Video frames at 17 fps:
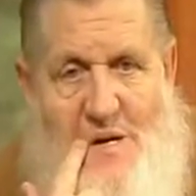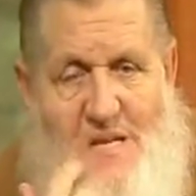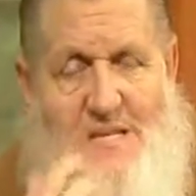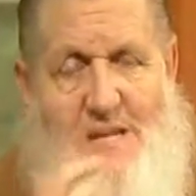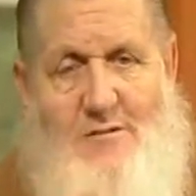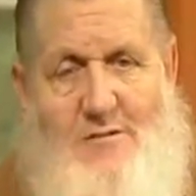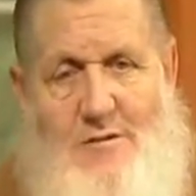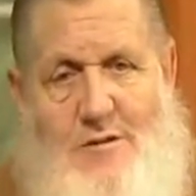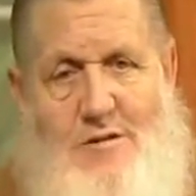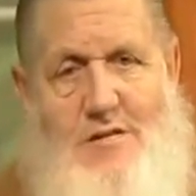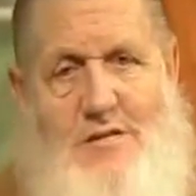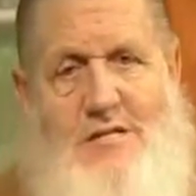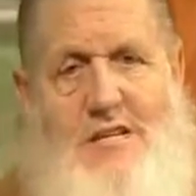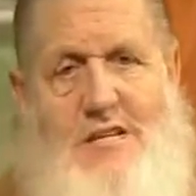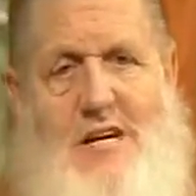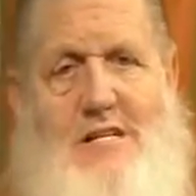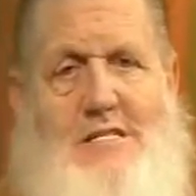This gives us
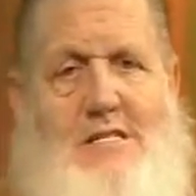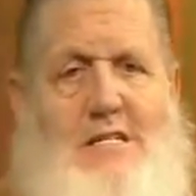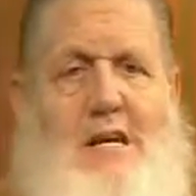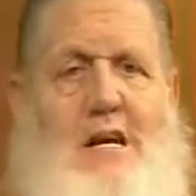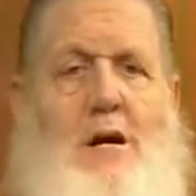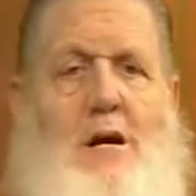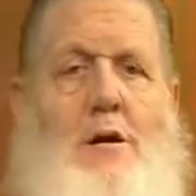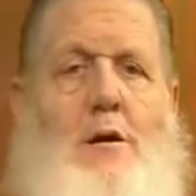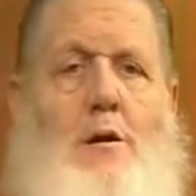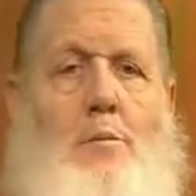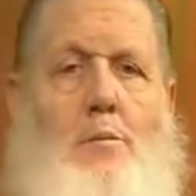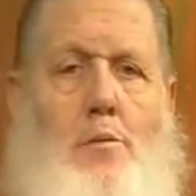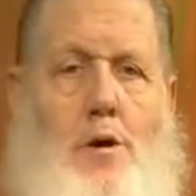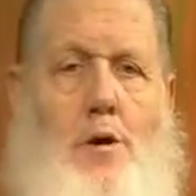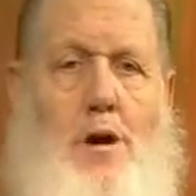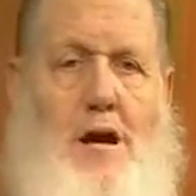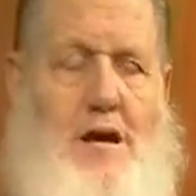a chance to take a little
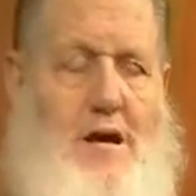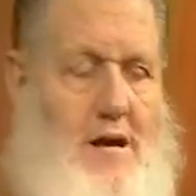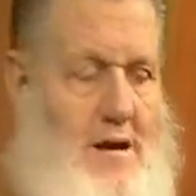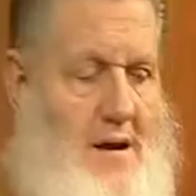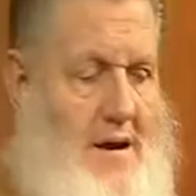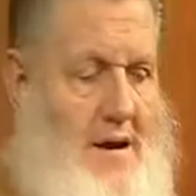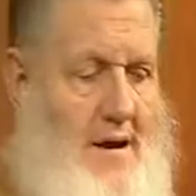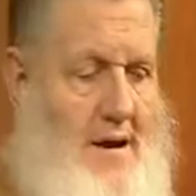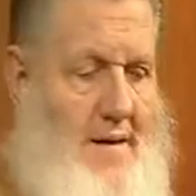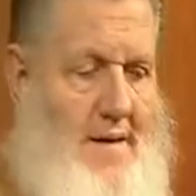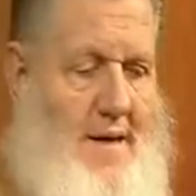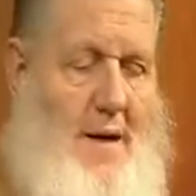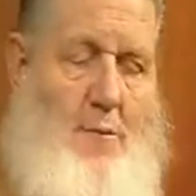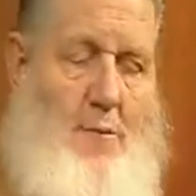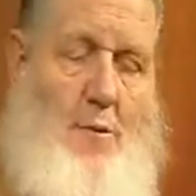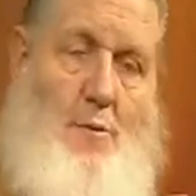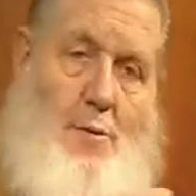break.
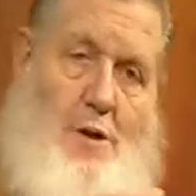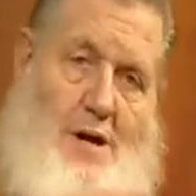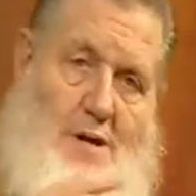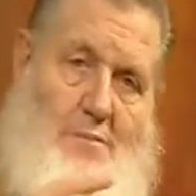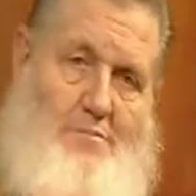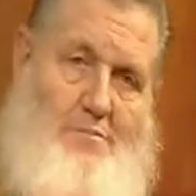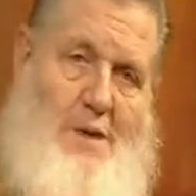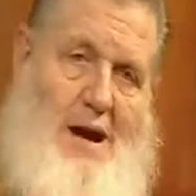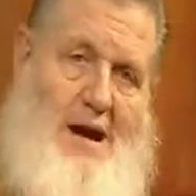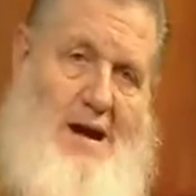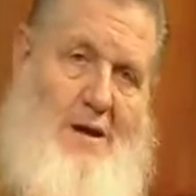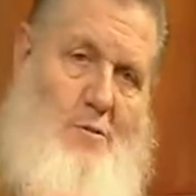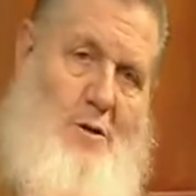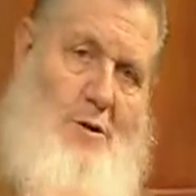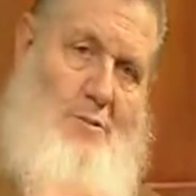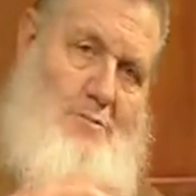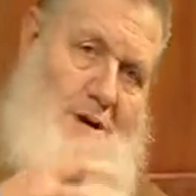And when we come back, I
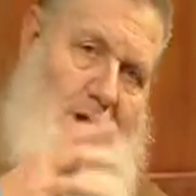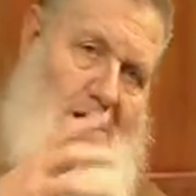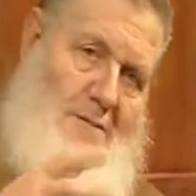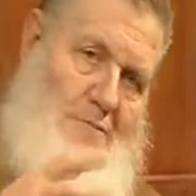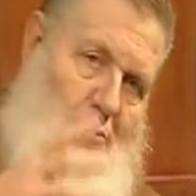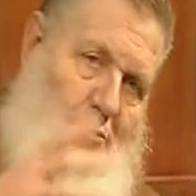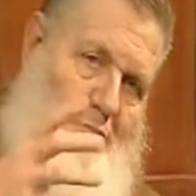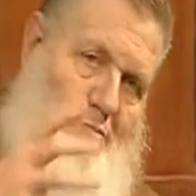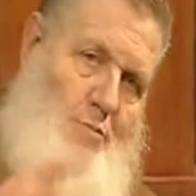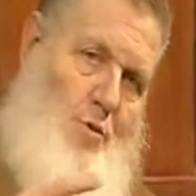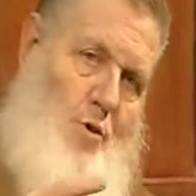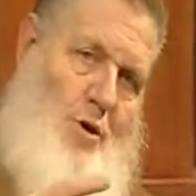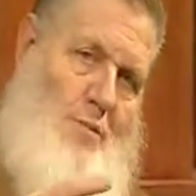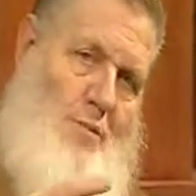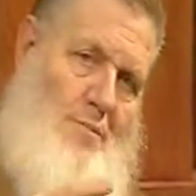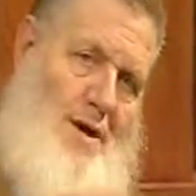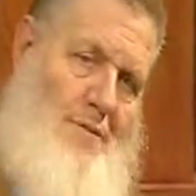want to pick up with
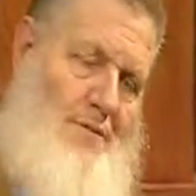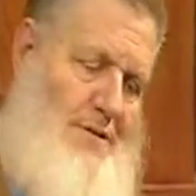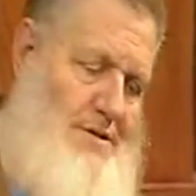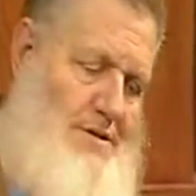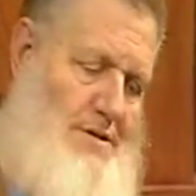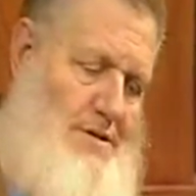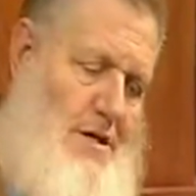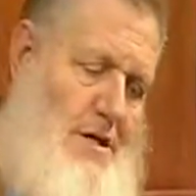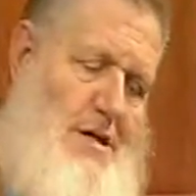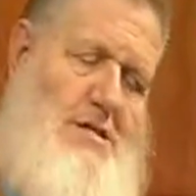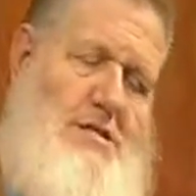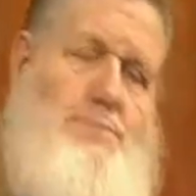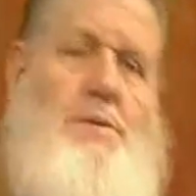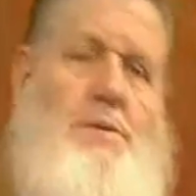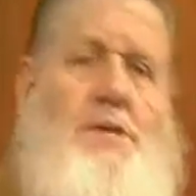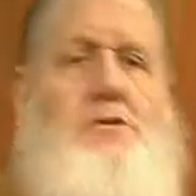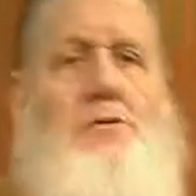more about this
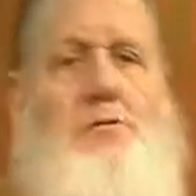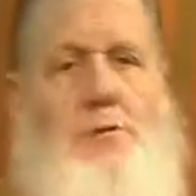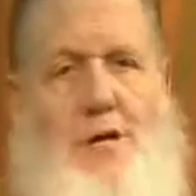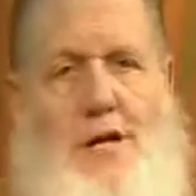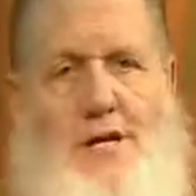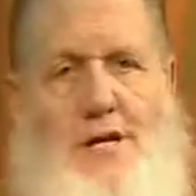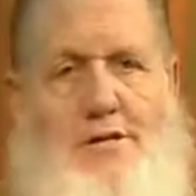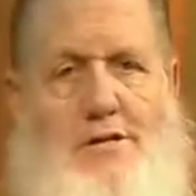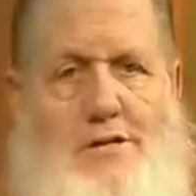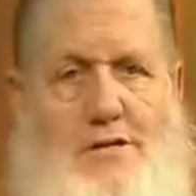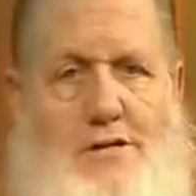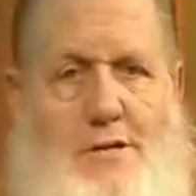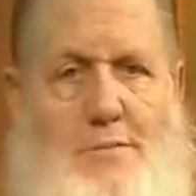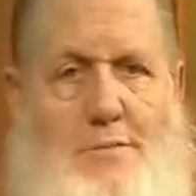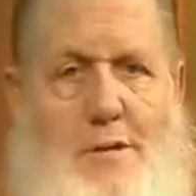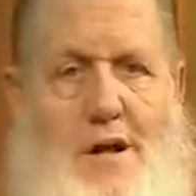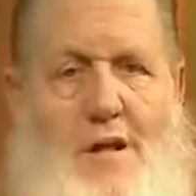special
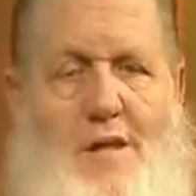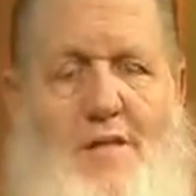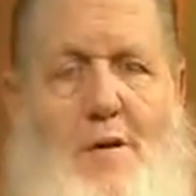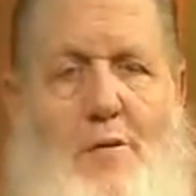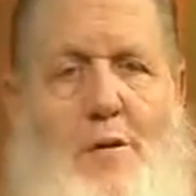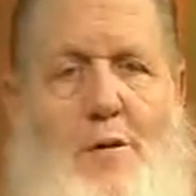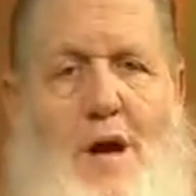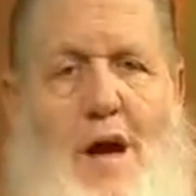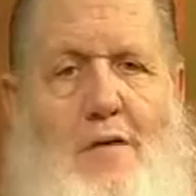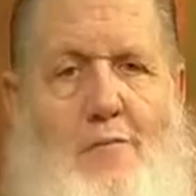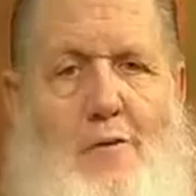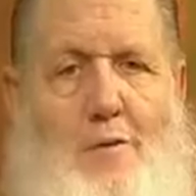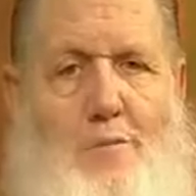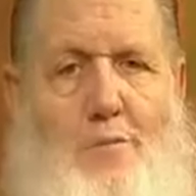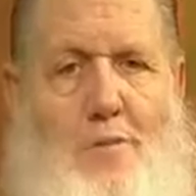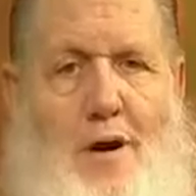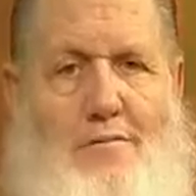relationship that we have
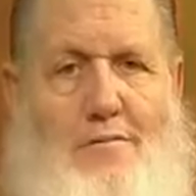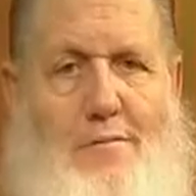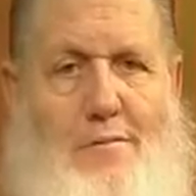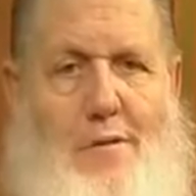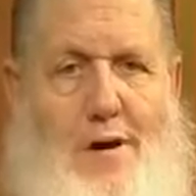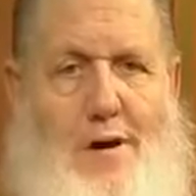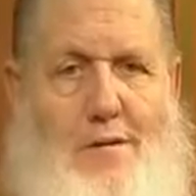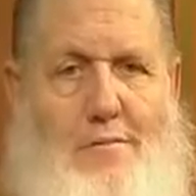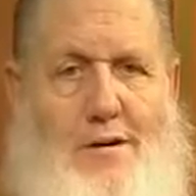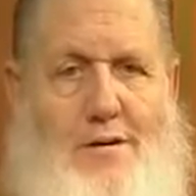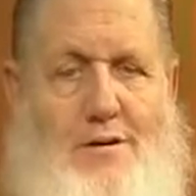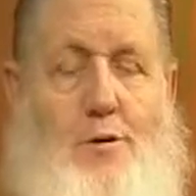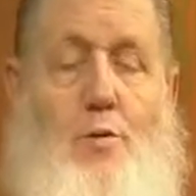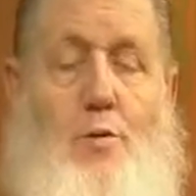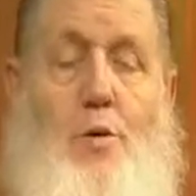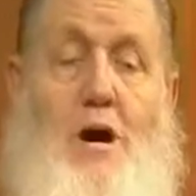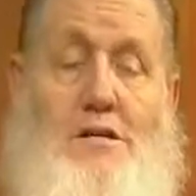with the Prophet Muhammad.
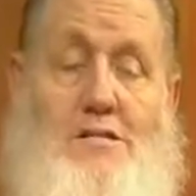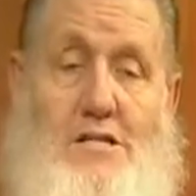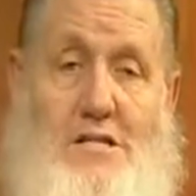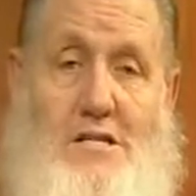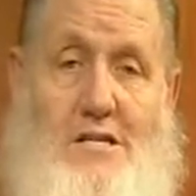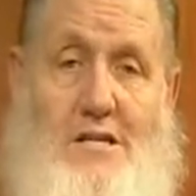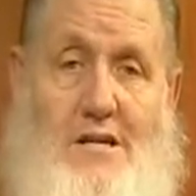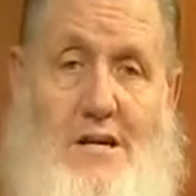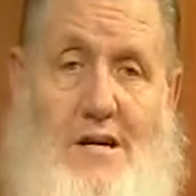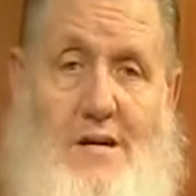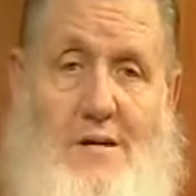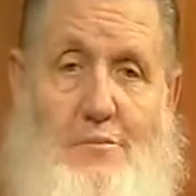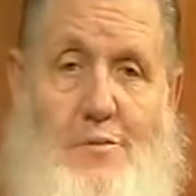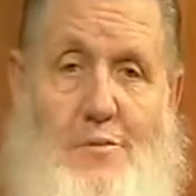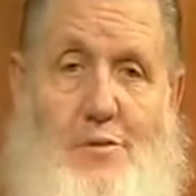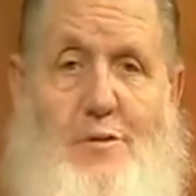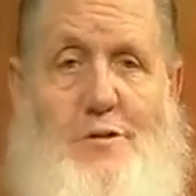You're watching
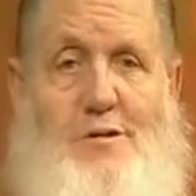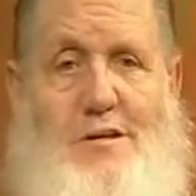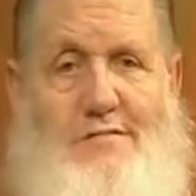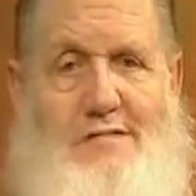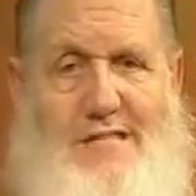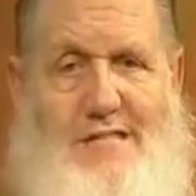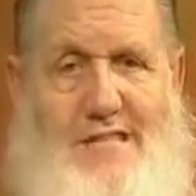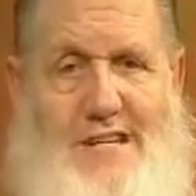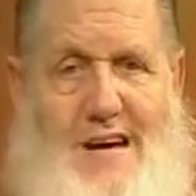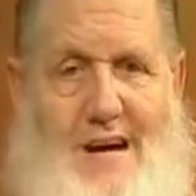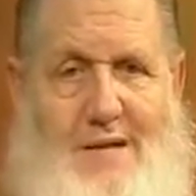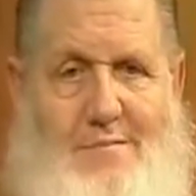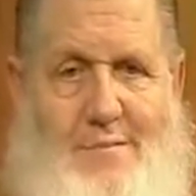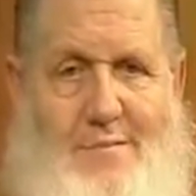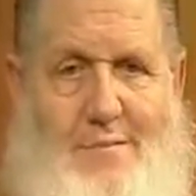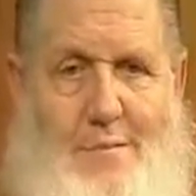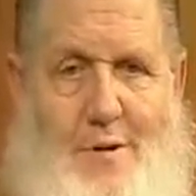Beauties of Islam.
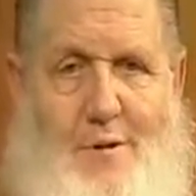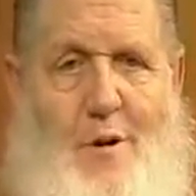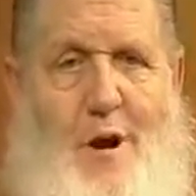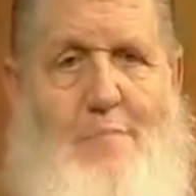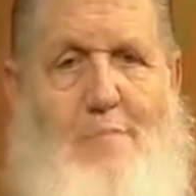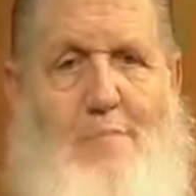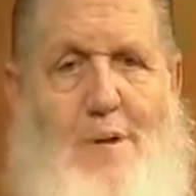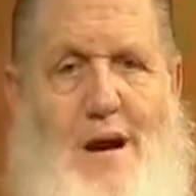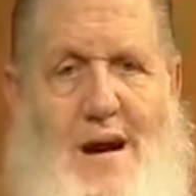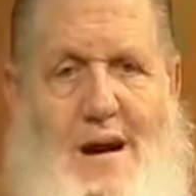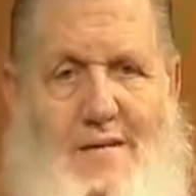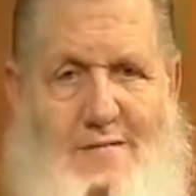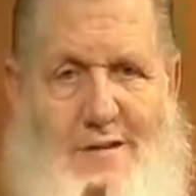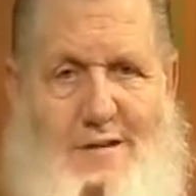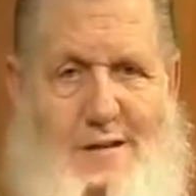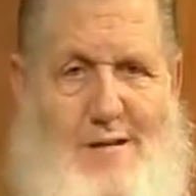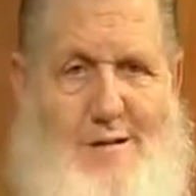Be right back
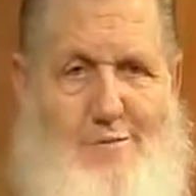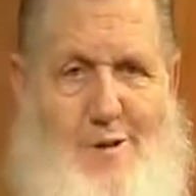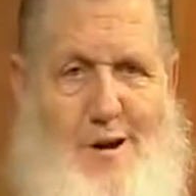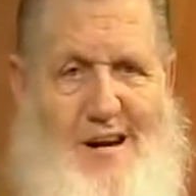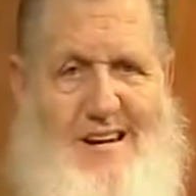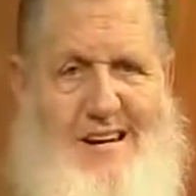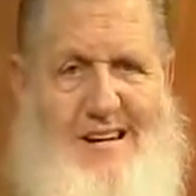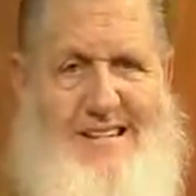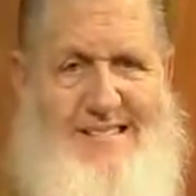after this break.